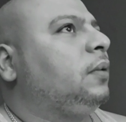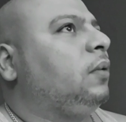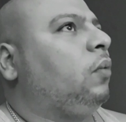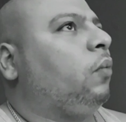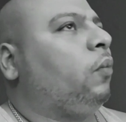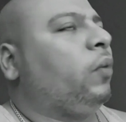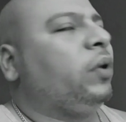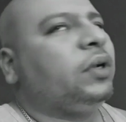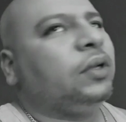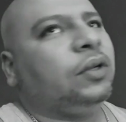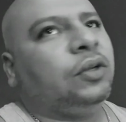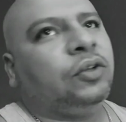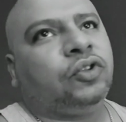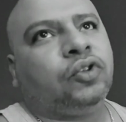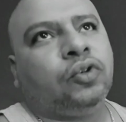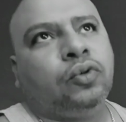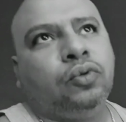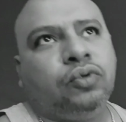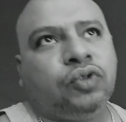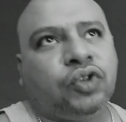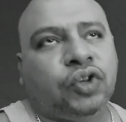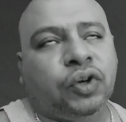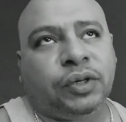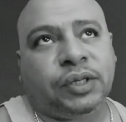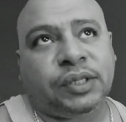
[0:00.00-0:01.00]
one of the
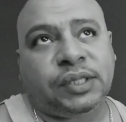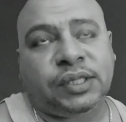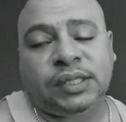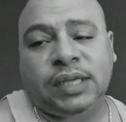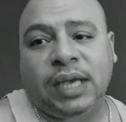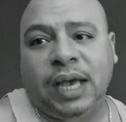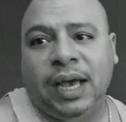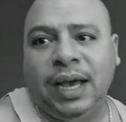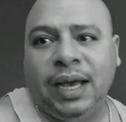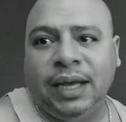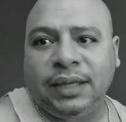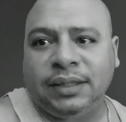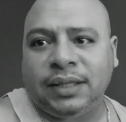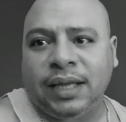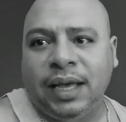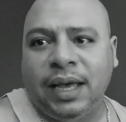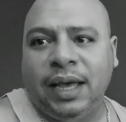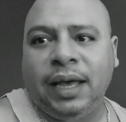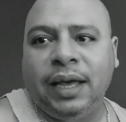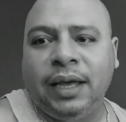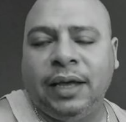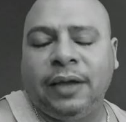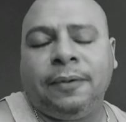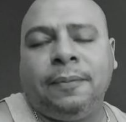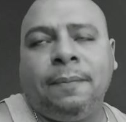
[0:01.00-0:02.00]
dudes on the side
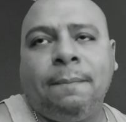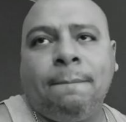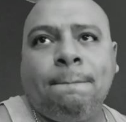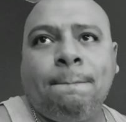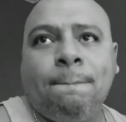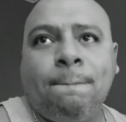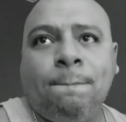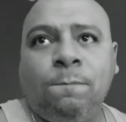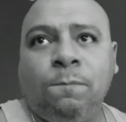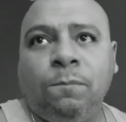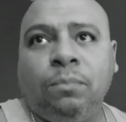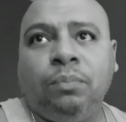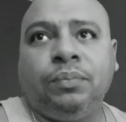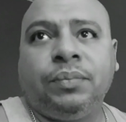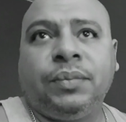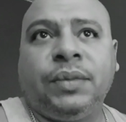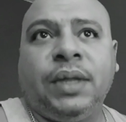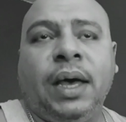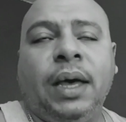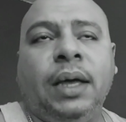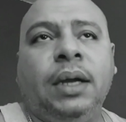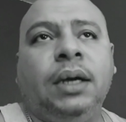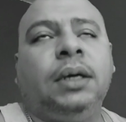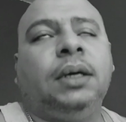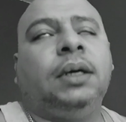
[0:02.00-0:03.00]
that
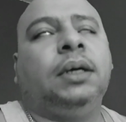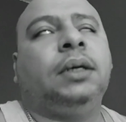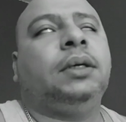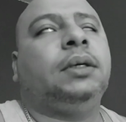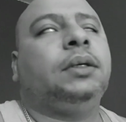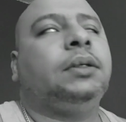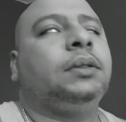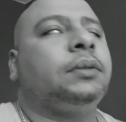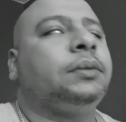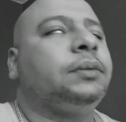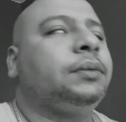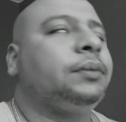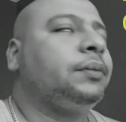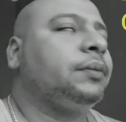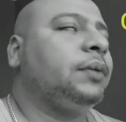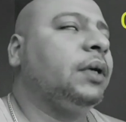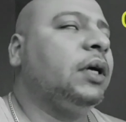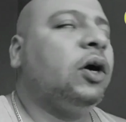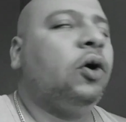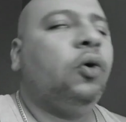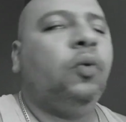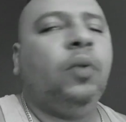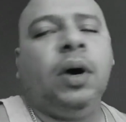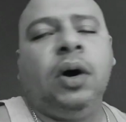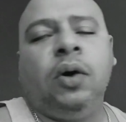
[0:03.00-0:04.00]
Ill
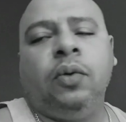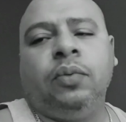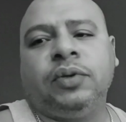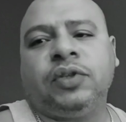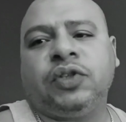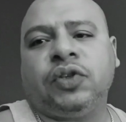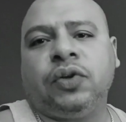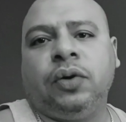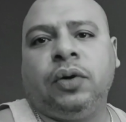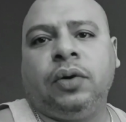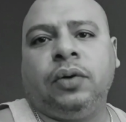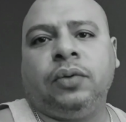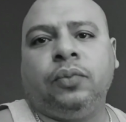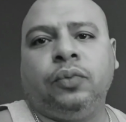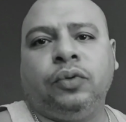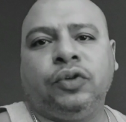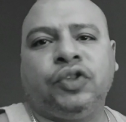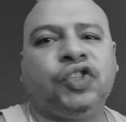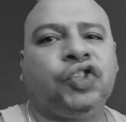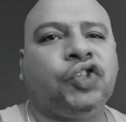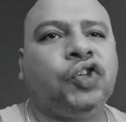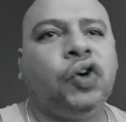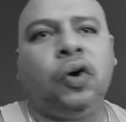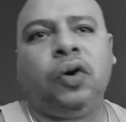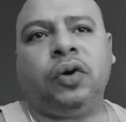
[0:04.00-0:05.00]
Will
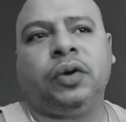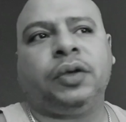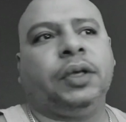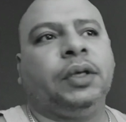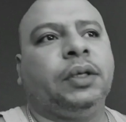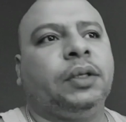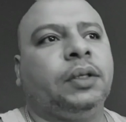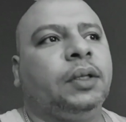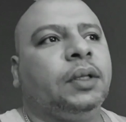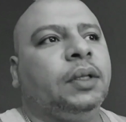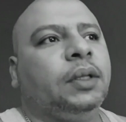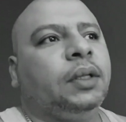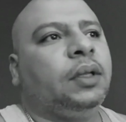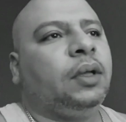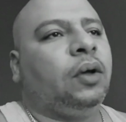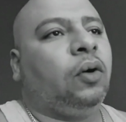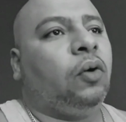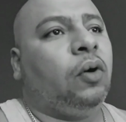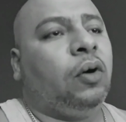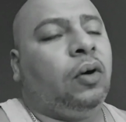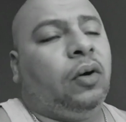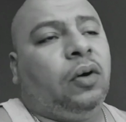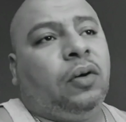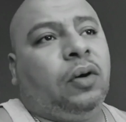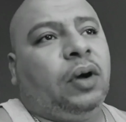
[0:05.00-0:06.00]
was talking
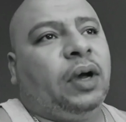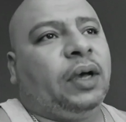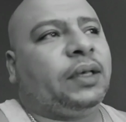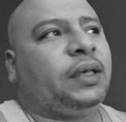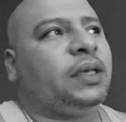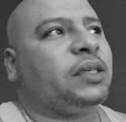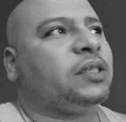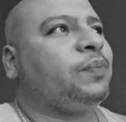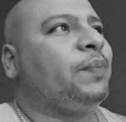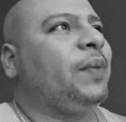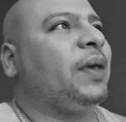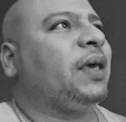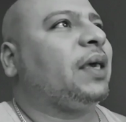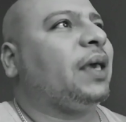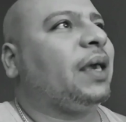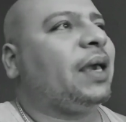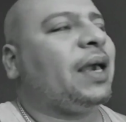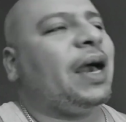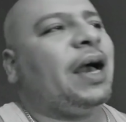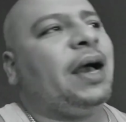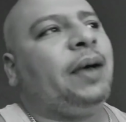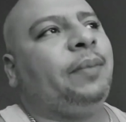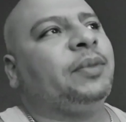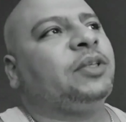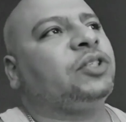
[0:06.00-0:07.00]
or I guess making
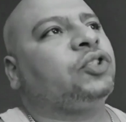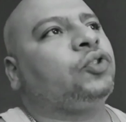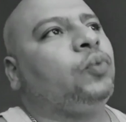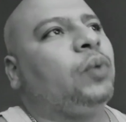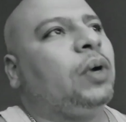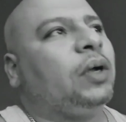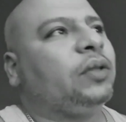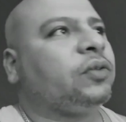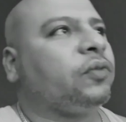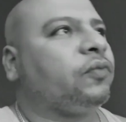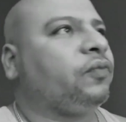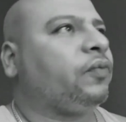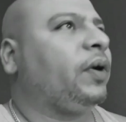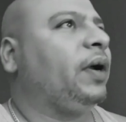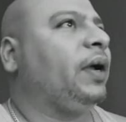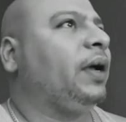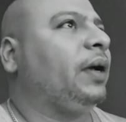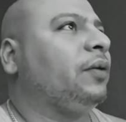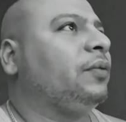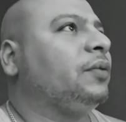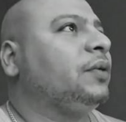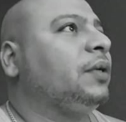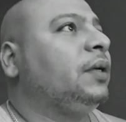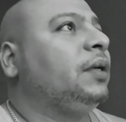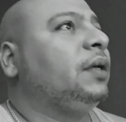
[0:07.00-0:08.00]
comments throughout the
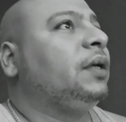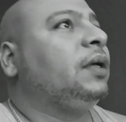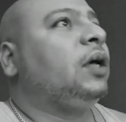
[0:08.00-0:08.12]
round.